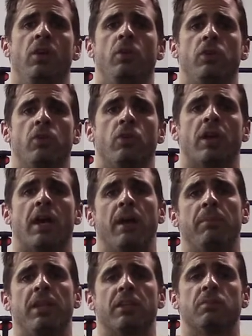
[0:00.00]
with doing a
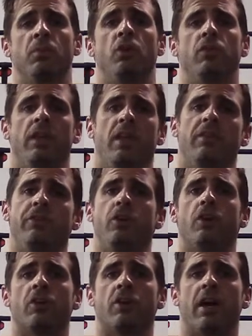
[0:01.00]
complex move if you
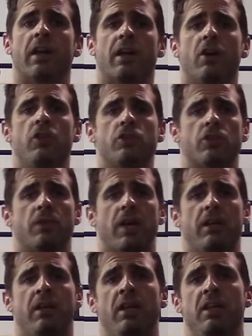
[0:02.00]
don't know how to coach it right.